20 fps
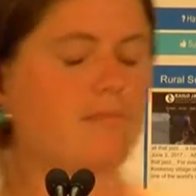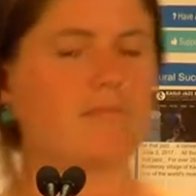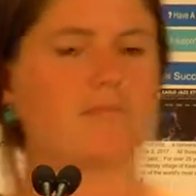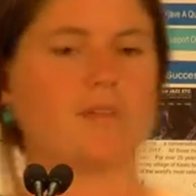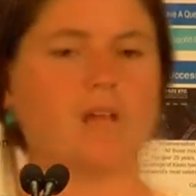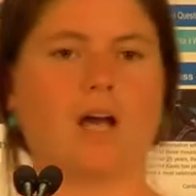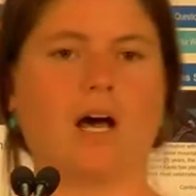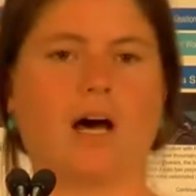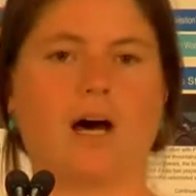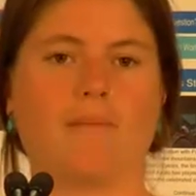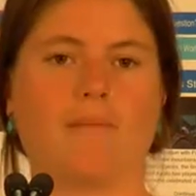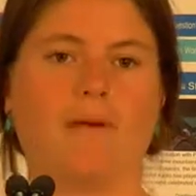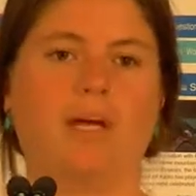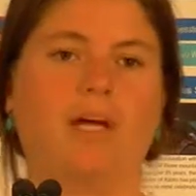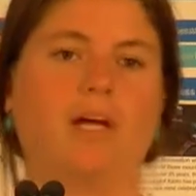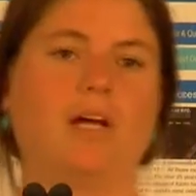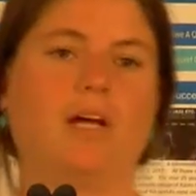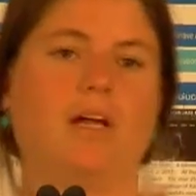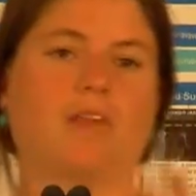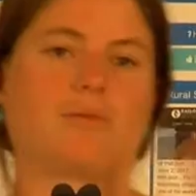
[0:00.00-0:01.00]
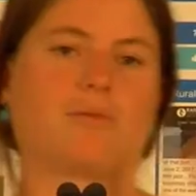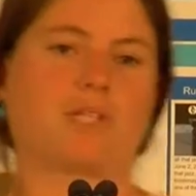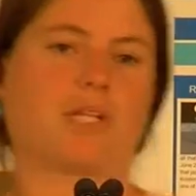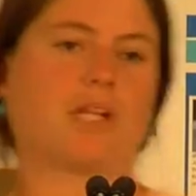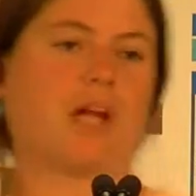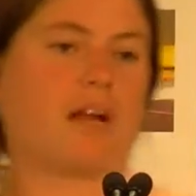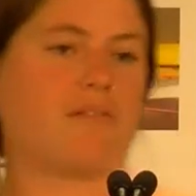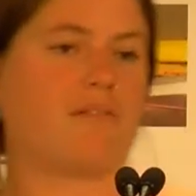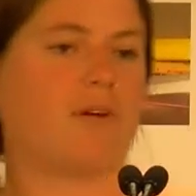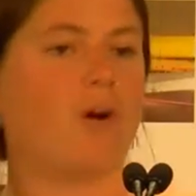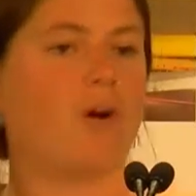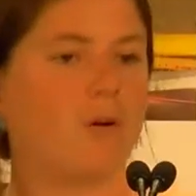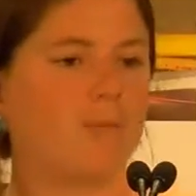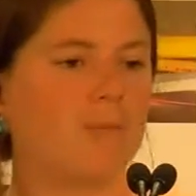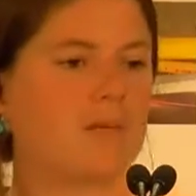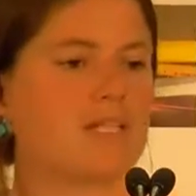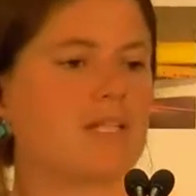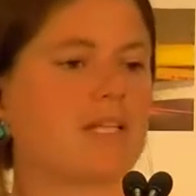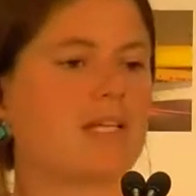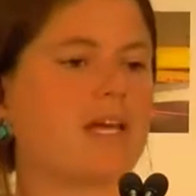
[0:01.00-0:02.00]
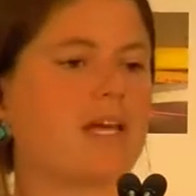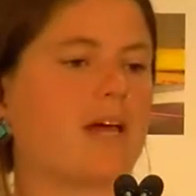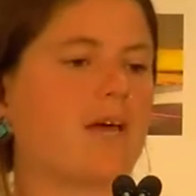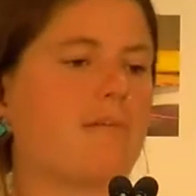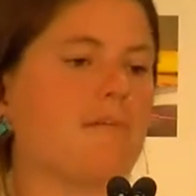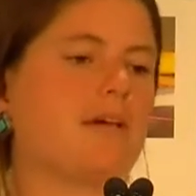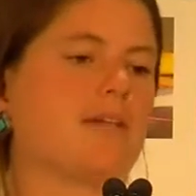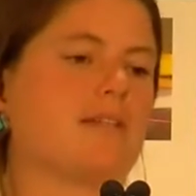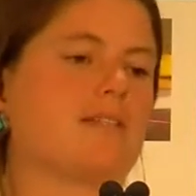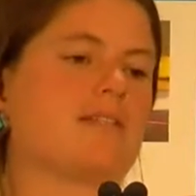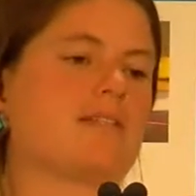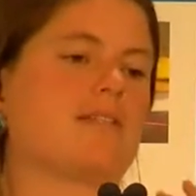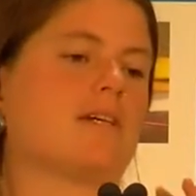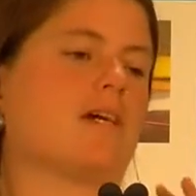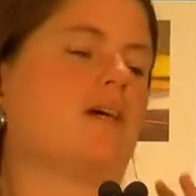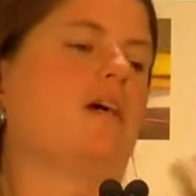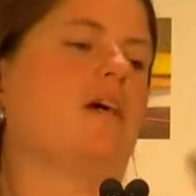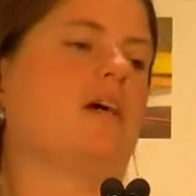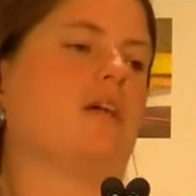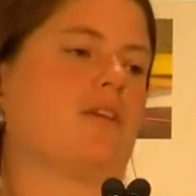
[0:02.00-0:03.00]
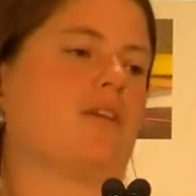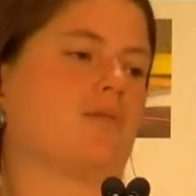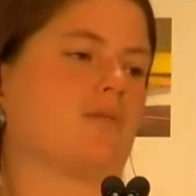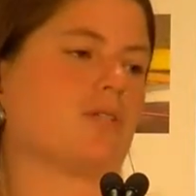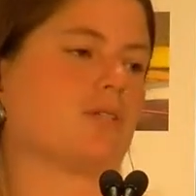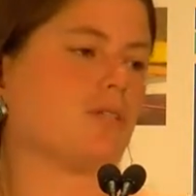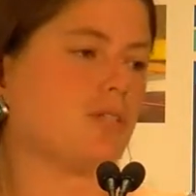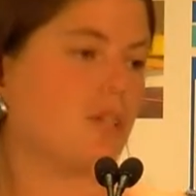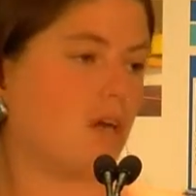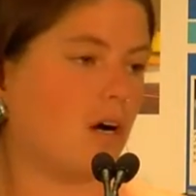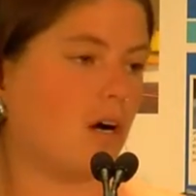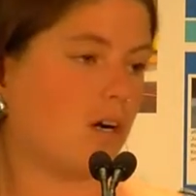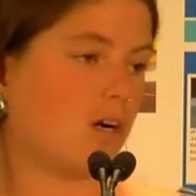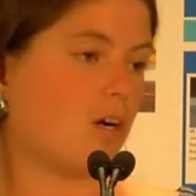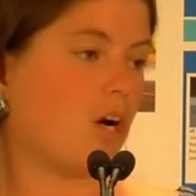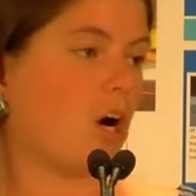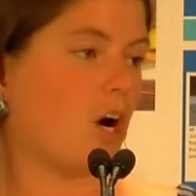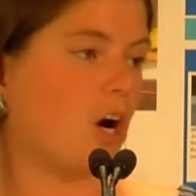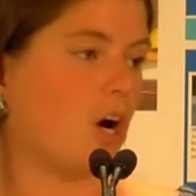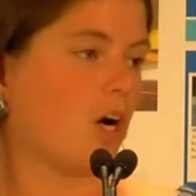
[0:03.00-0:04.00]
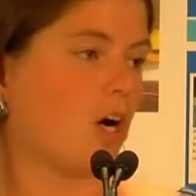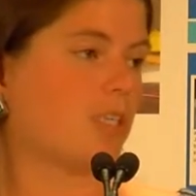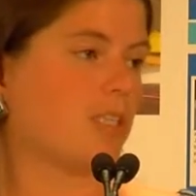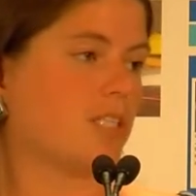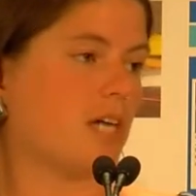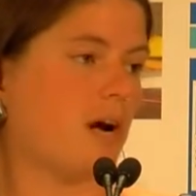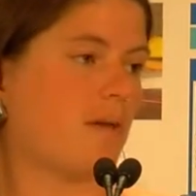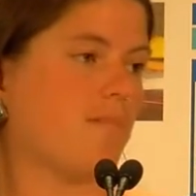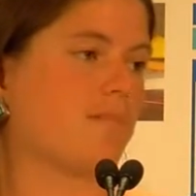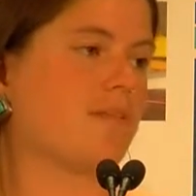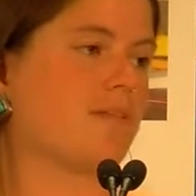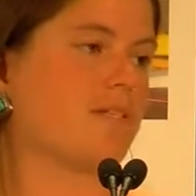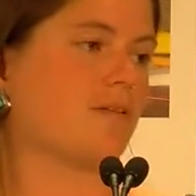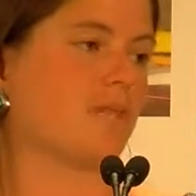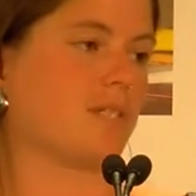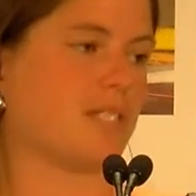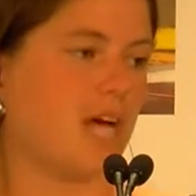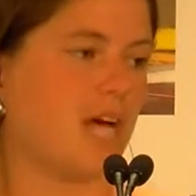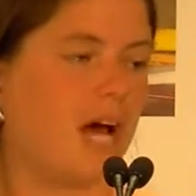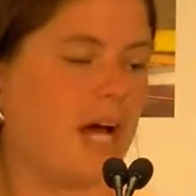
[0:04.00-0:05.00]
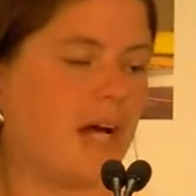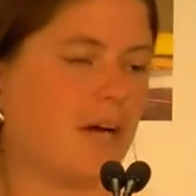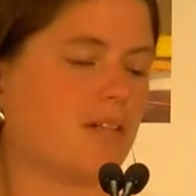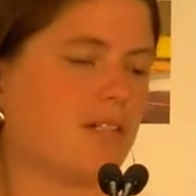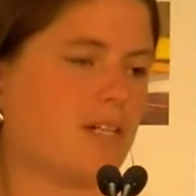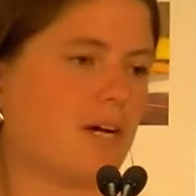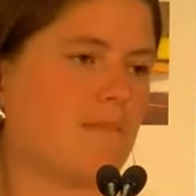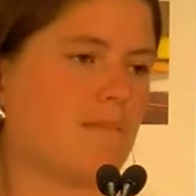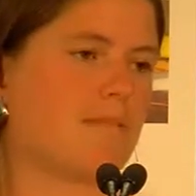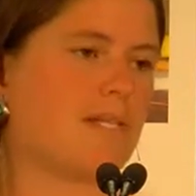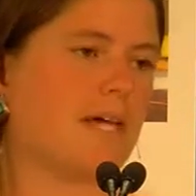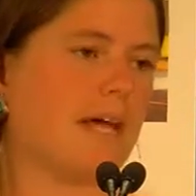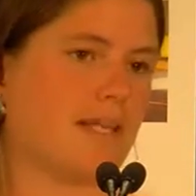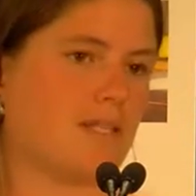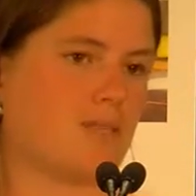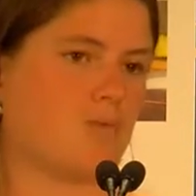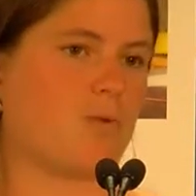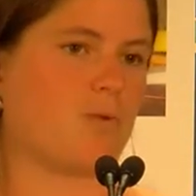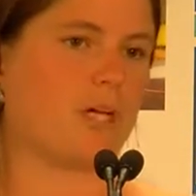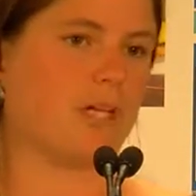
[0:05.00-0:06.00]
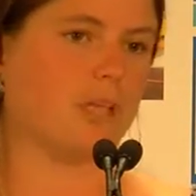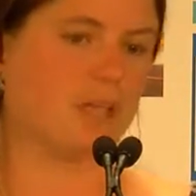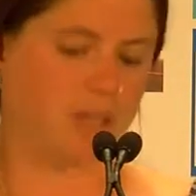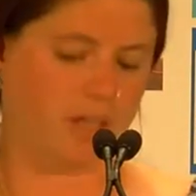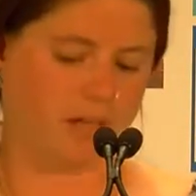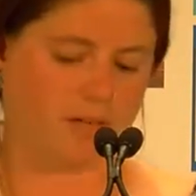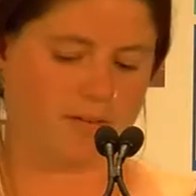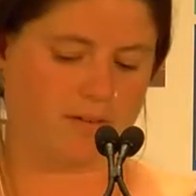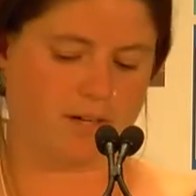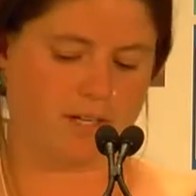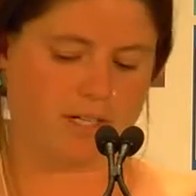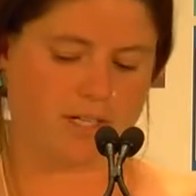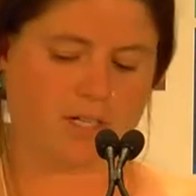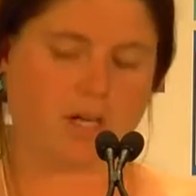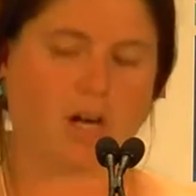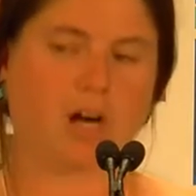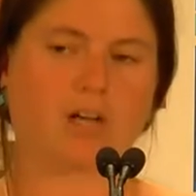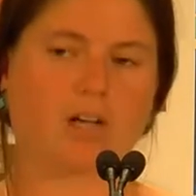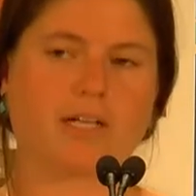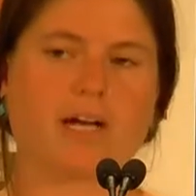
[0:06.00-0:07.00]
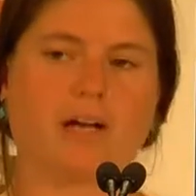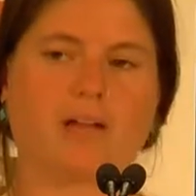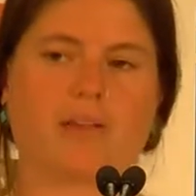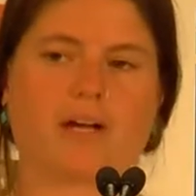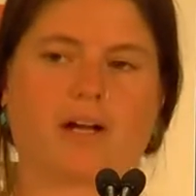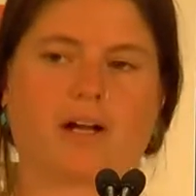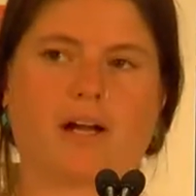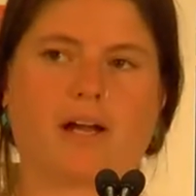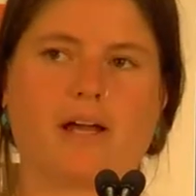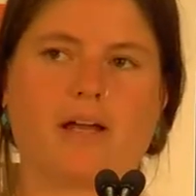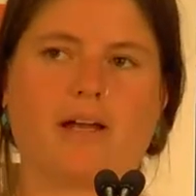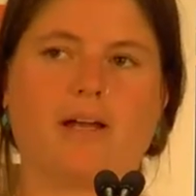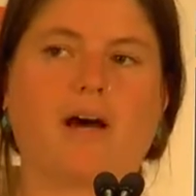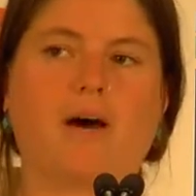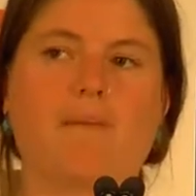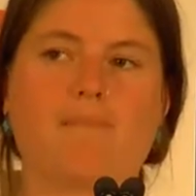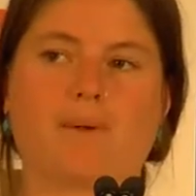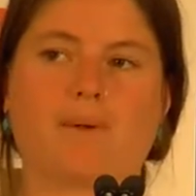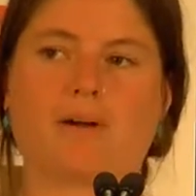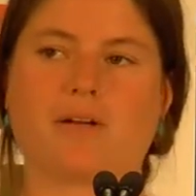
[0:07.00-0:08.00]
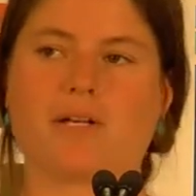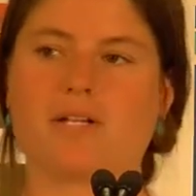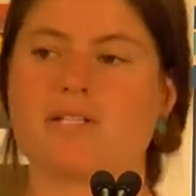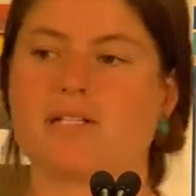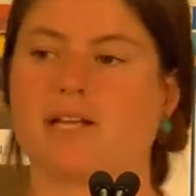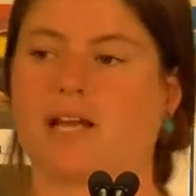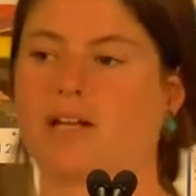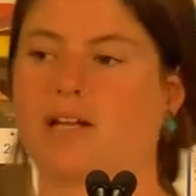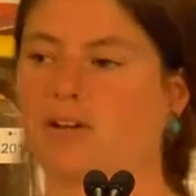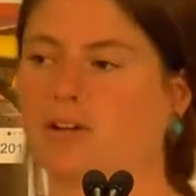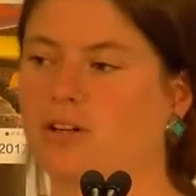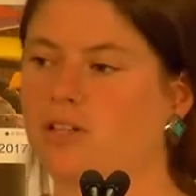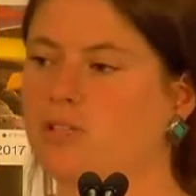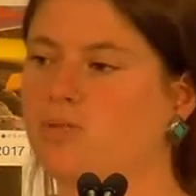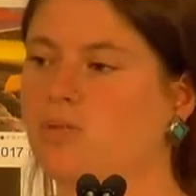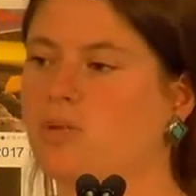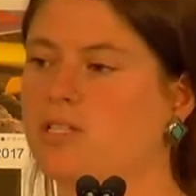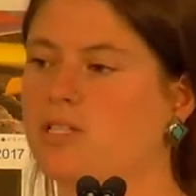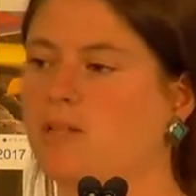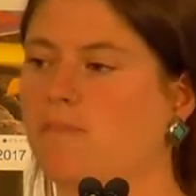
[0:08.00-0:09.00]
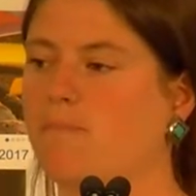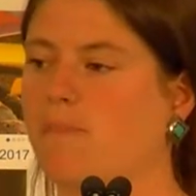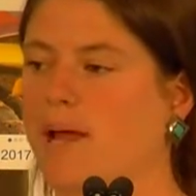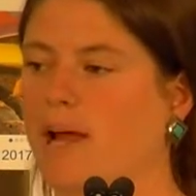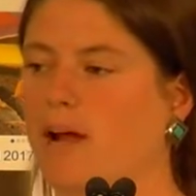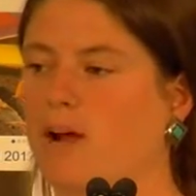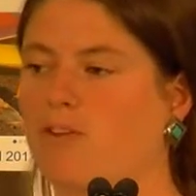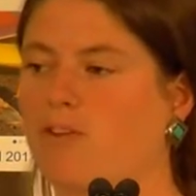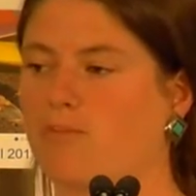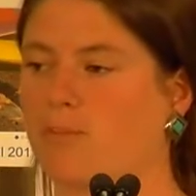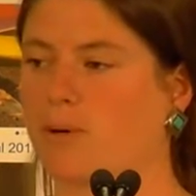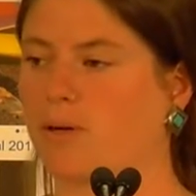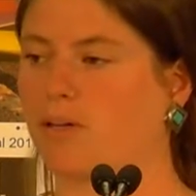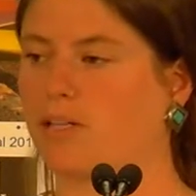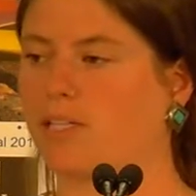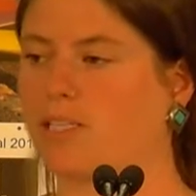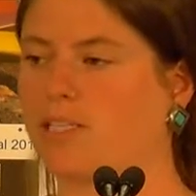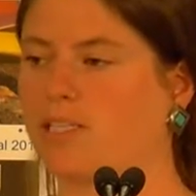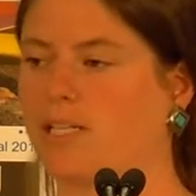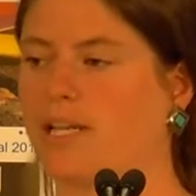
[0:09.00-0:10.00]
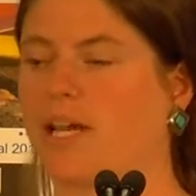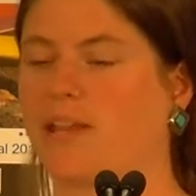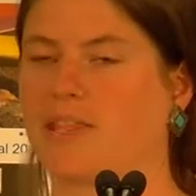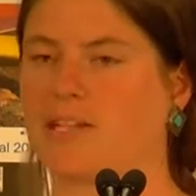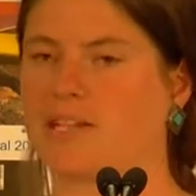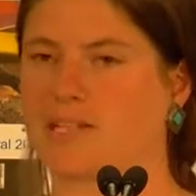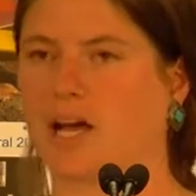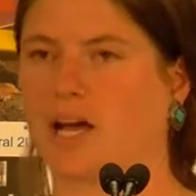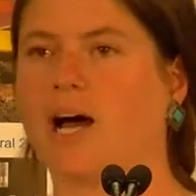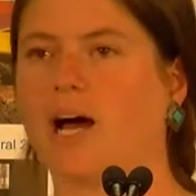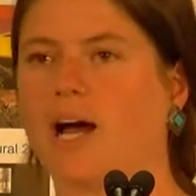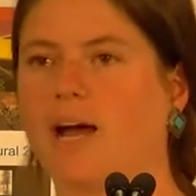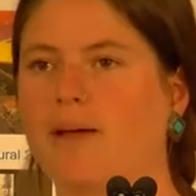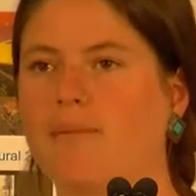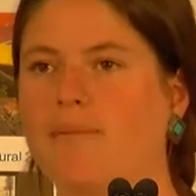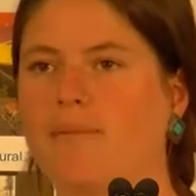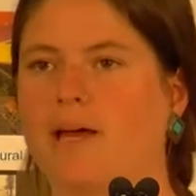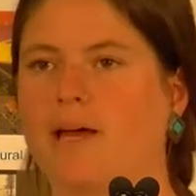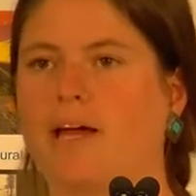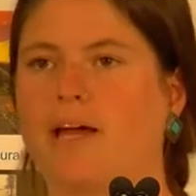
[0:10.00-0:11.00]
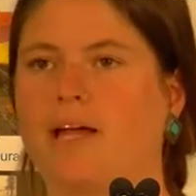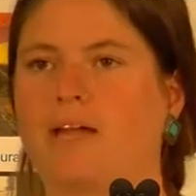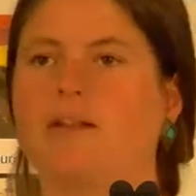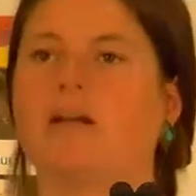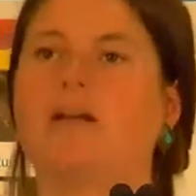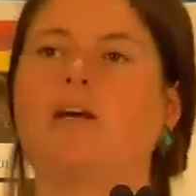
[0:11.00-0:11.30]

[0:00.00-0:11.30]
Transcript: was a lot of homeless encampments. There was car dumps, there was tire dumps, hence Will looking for his car down there. And Bernie Sanders was the mayor of Burlington at the time, and